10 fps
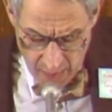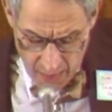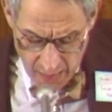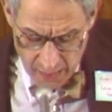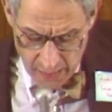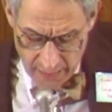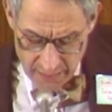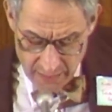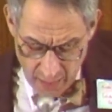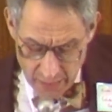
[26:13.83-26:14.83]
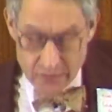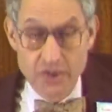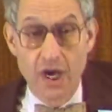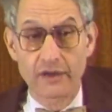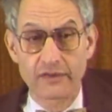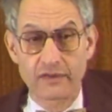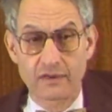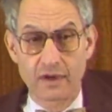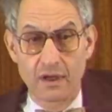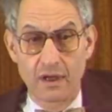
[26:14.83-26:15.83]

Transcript: Not just